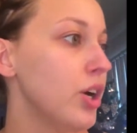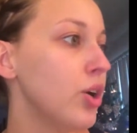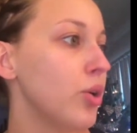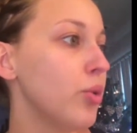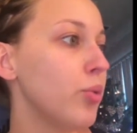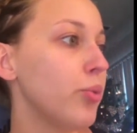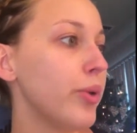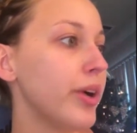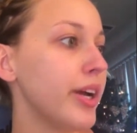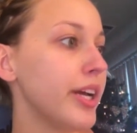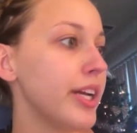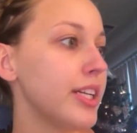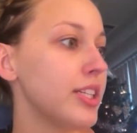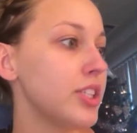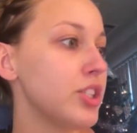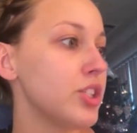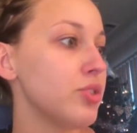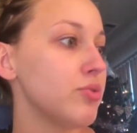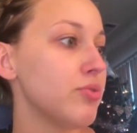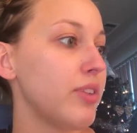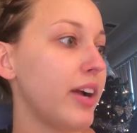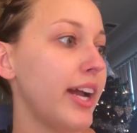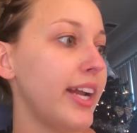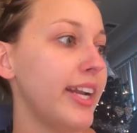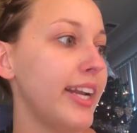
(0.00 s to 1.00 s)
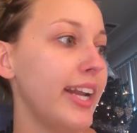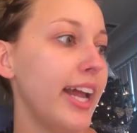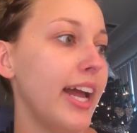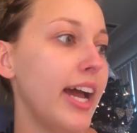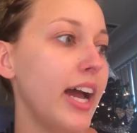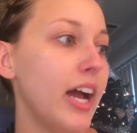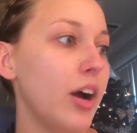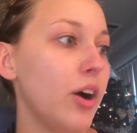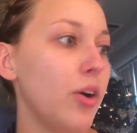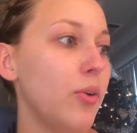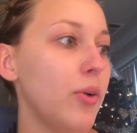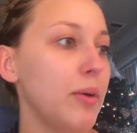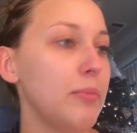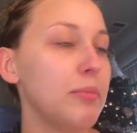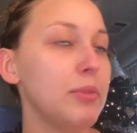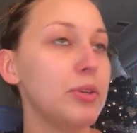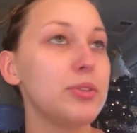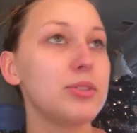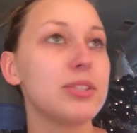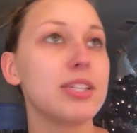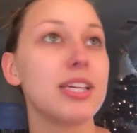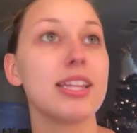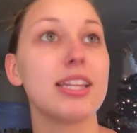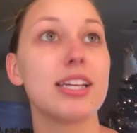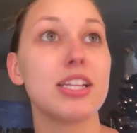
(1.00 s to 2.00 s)
which right now I'm
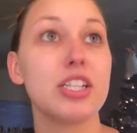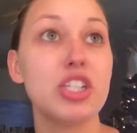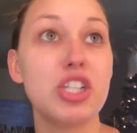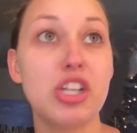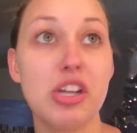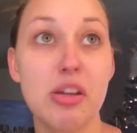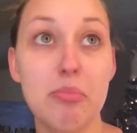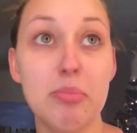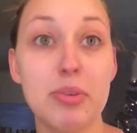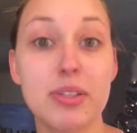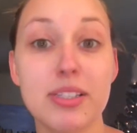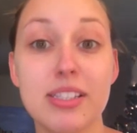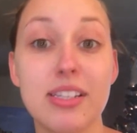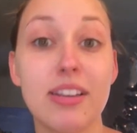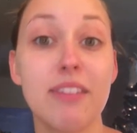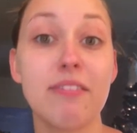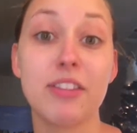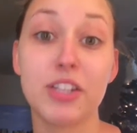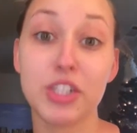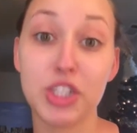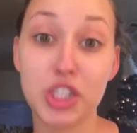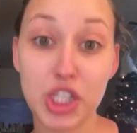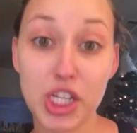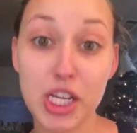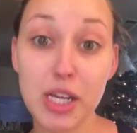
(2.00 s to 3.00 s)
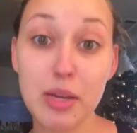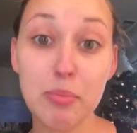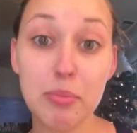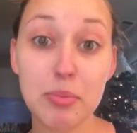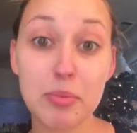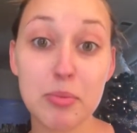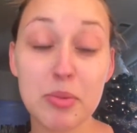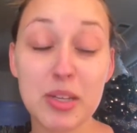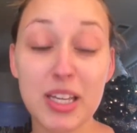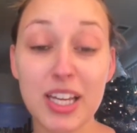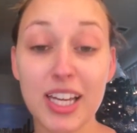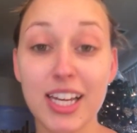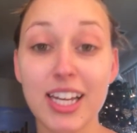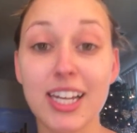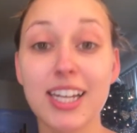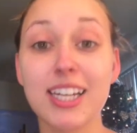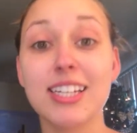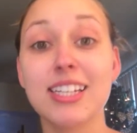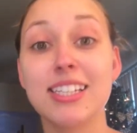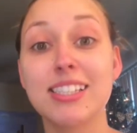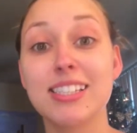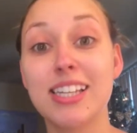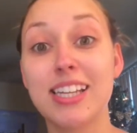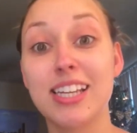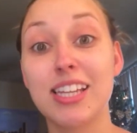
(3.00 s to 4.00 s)
using the cheapest of the cheap
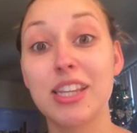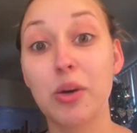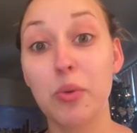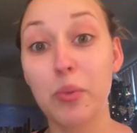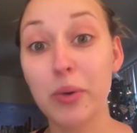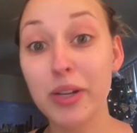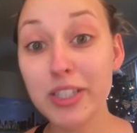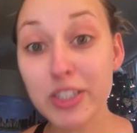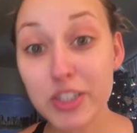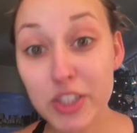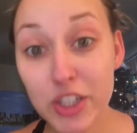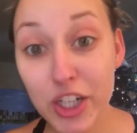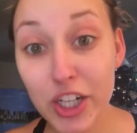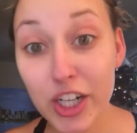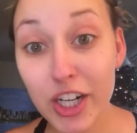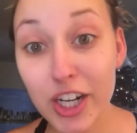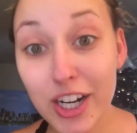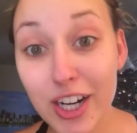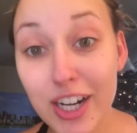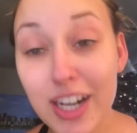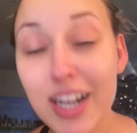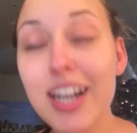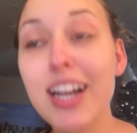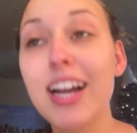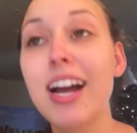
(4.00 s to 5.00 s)
because in the winter